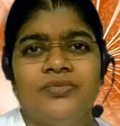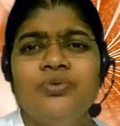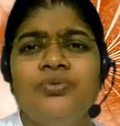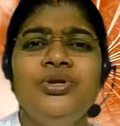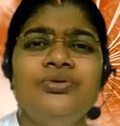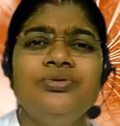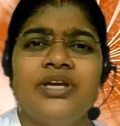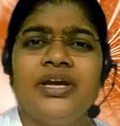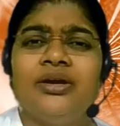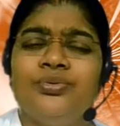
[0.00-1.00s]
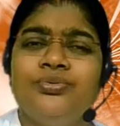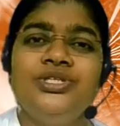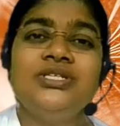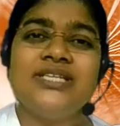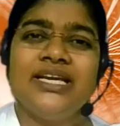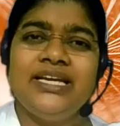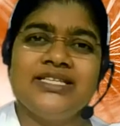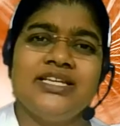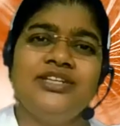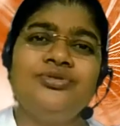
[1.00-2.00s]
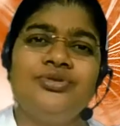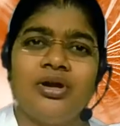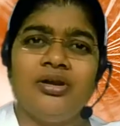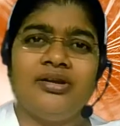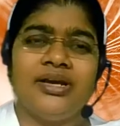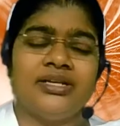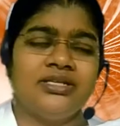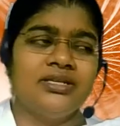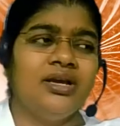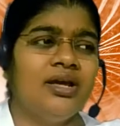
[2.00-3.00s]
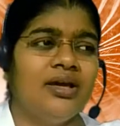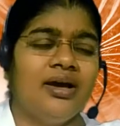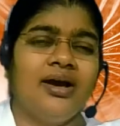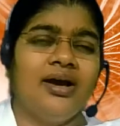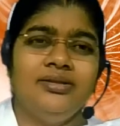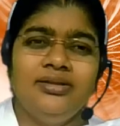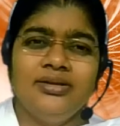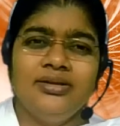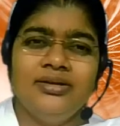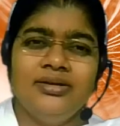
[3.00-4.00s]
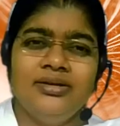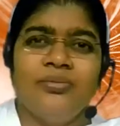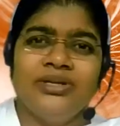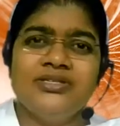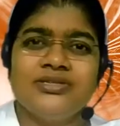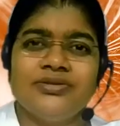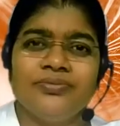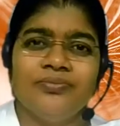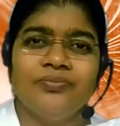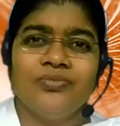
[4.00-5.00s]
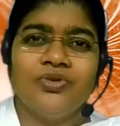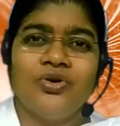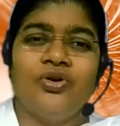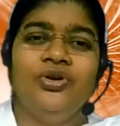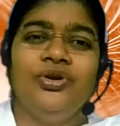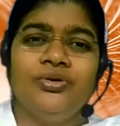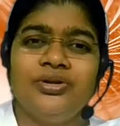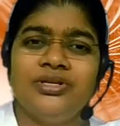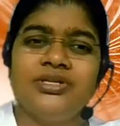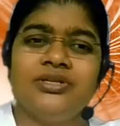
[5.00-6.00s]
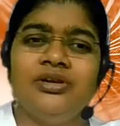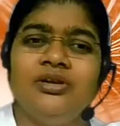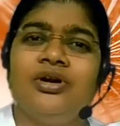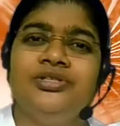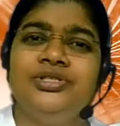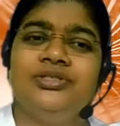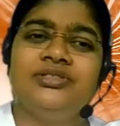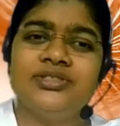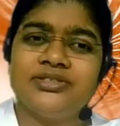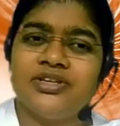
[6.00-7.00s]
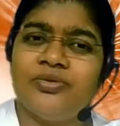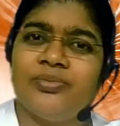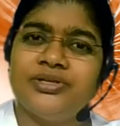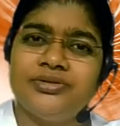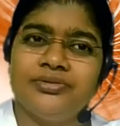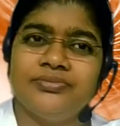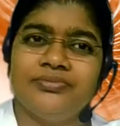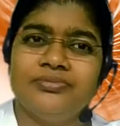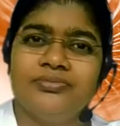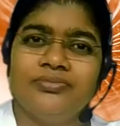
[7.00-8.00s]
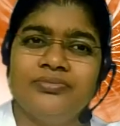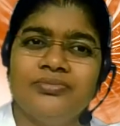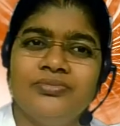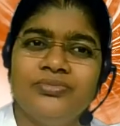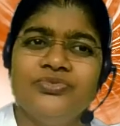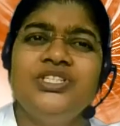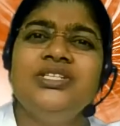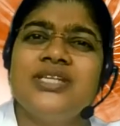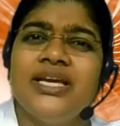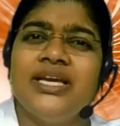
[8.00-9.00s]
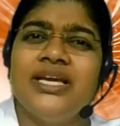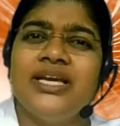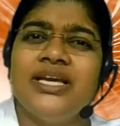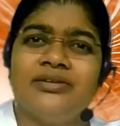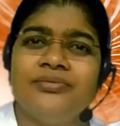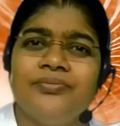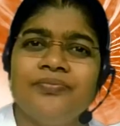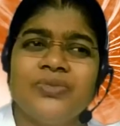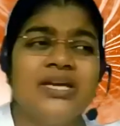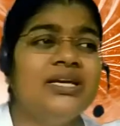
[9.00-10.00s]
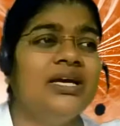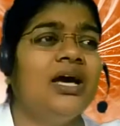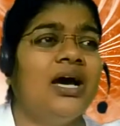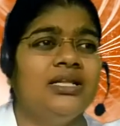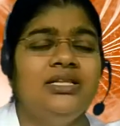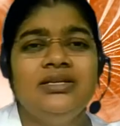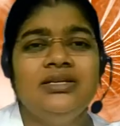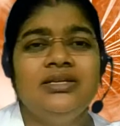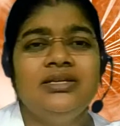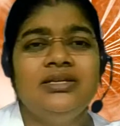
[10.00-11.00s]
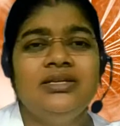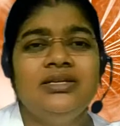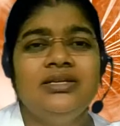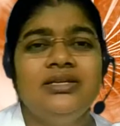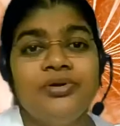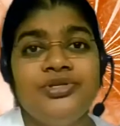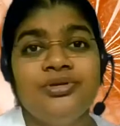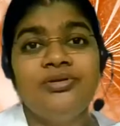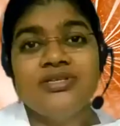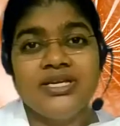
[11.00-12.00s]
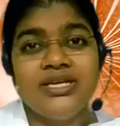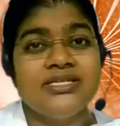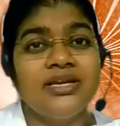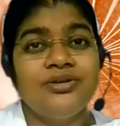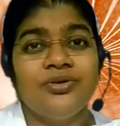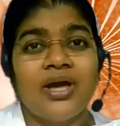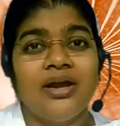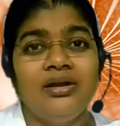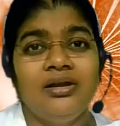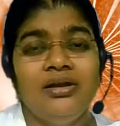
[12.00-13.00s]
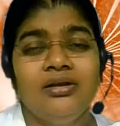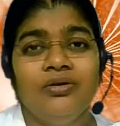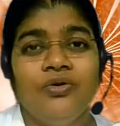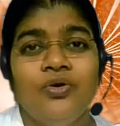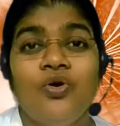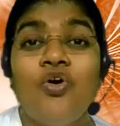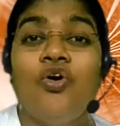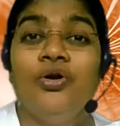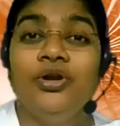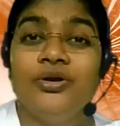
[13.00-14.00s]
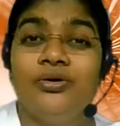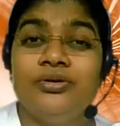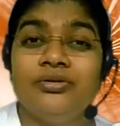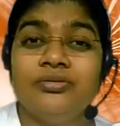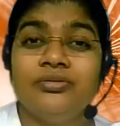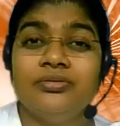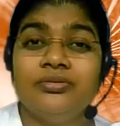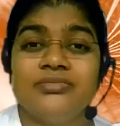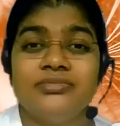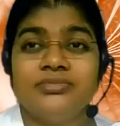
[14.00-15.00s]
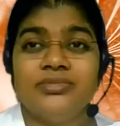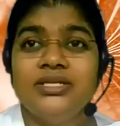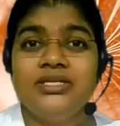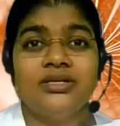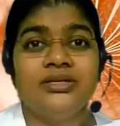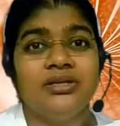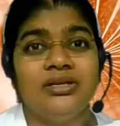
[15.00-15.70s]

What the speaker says: What do you think? Which is easy to tolerate? Others' comments or your internal consciousness comment? Which is easier? Others, that peer pressure is easier to handle, or your internal